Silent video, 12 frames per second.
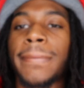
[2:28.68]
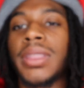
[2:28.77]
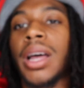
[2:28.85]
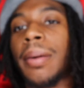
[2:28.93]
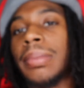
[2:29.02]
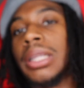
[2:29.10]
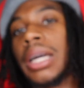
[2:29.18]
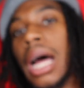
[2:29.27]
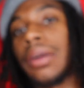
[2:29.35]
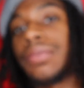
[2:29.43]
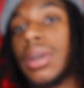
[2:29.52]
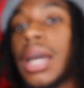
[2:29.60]
Nah, but
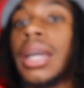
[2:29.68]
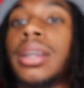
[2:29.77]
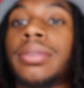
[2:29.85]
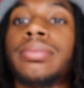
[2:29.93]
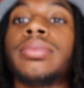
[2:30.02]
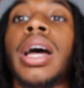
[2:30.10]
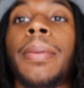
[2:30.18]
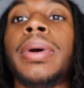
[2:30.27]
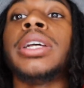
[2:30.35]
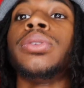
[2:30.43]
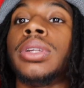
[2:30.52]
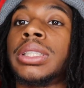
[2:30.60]
look, I
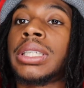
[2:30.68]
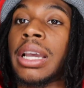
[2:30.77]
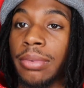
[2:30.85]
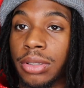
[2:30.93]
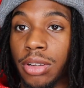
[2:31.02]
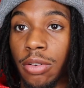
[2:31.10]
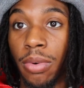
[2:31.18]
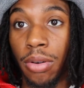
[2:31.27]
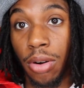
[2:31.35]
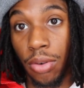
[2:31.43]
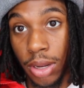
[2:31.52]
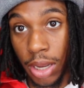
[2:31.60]
messed with this camera stuff, bro.
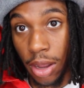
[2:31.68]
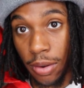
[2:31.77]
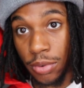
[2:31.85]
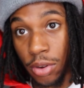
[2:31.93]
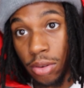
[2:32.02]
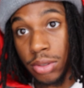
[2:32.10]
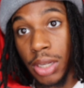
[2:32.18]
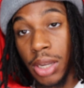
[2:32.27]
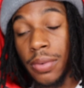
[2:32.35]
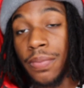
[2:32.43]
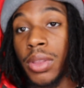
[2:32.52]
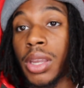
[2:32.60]
No cap, you know what I'm
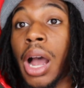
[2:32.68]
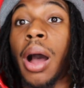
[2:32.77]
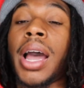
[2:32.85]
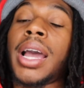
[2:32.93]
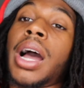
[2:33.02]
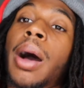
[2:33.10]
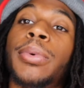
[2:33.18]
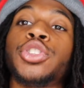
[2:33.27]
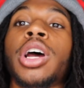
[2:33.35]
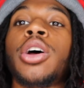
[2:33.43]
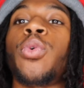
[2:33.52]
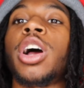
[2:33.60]
saying? Alright, I'm gonna
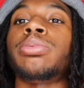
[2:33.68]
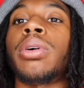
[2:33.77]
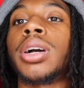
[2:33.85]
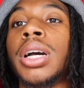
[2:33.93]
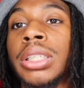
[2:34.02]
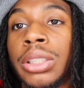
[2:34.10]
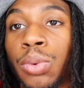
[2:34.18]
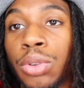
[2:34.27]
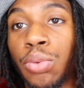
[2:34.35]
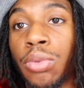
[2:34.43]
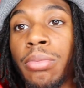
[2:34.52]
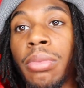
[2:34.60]
try to watch my cussing with
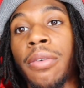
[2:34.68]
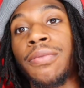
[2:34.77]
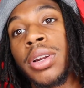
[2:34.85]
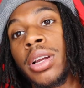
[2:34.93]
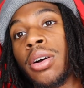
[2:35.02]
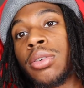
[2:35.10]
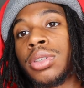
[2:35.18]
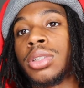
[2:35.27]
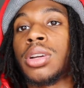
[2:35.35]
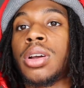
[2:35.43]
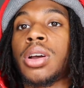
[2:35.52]
the room, my videos.